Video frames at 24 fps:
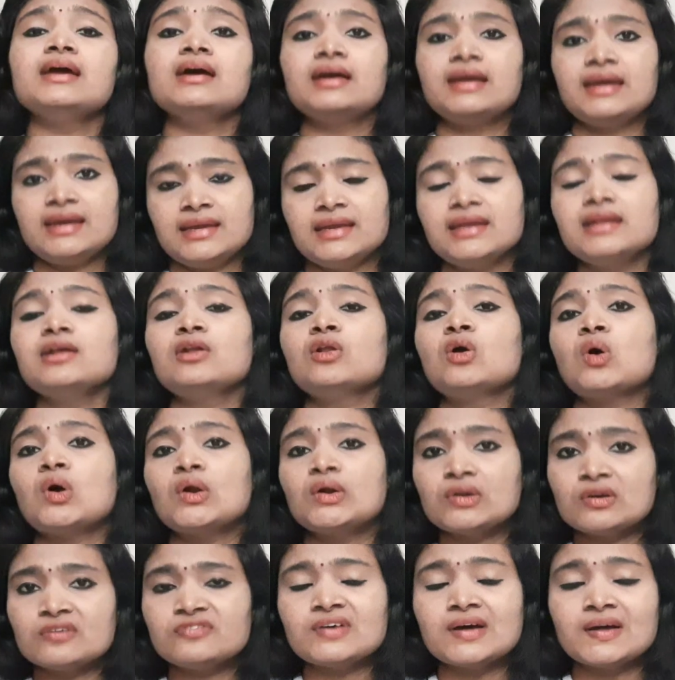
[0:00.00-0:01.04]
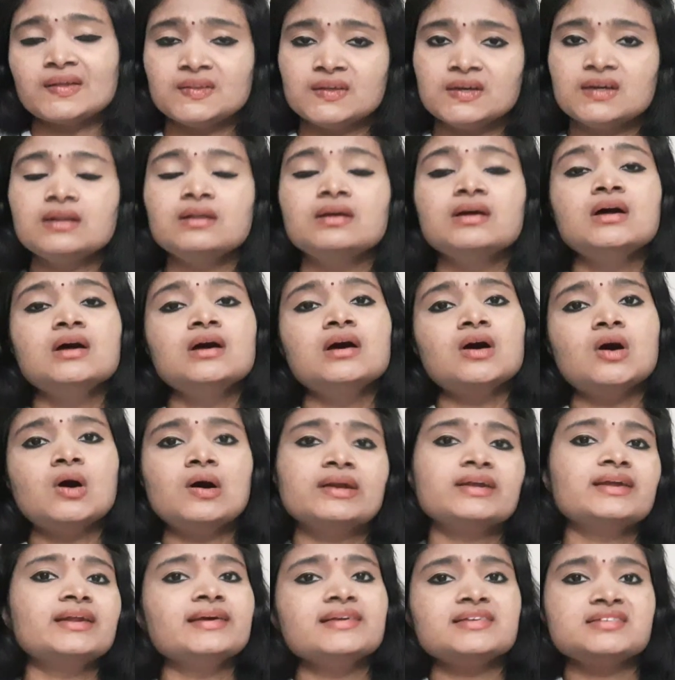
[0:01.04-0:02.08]
Again, a lot of other
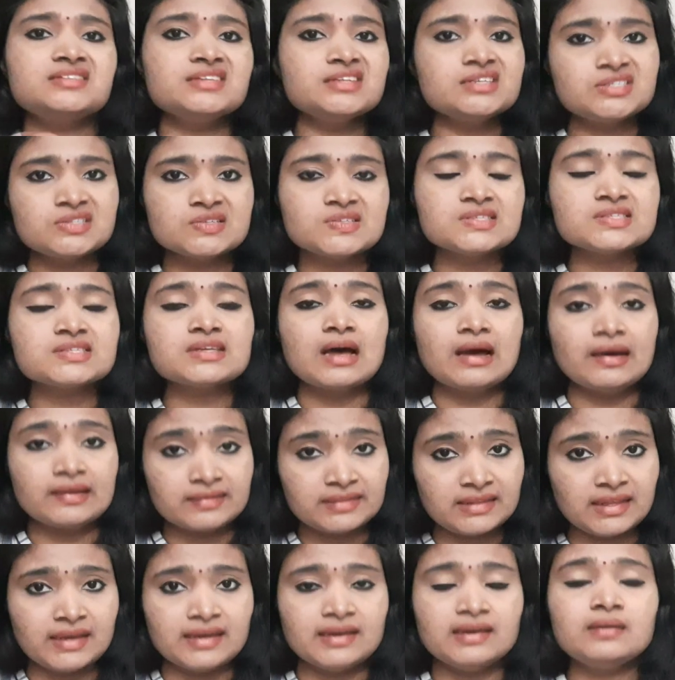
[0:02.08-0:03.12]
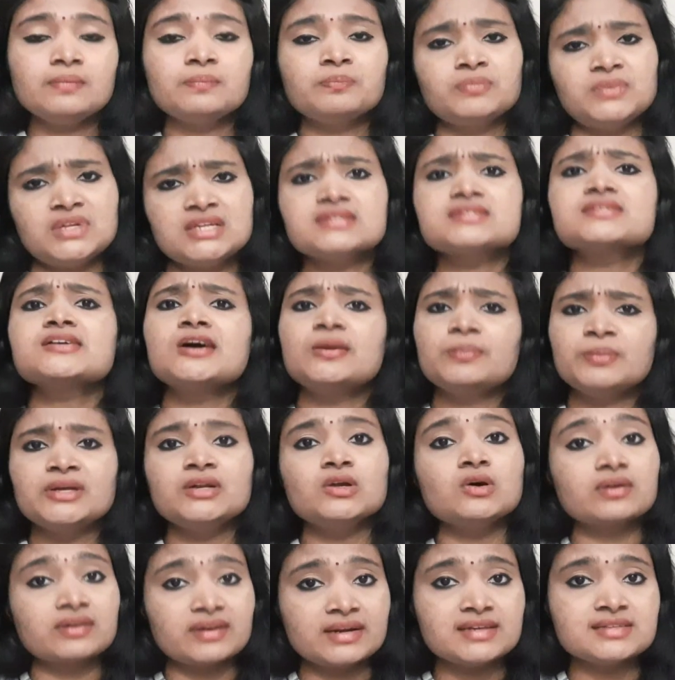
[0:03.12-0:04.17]
organizations are there. There is government
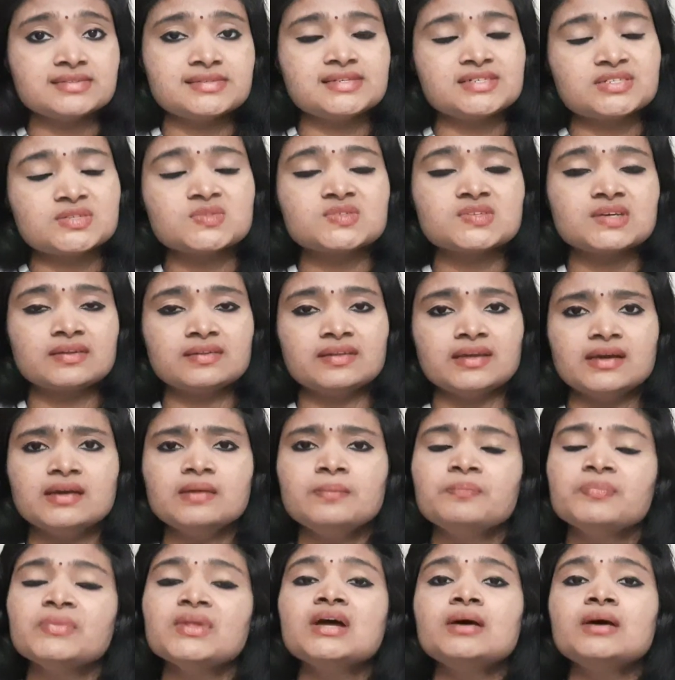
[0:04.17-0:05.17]
organizations are there.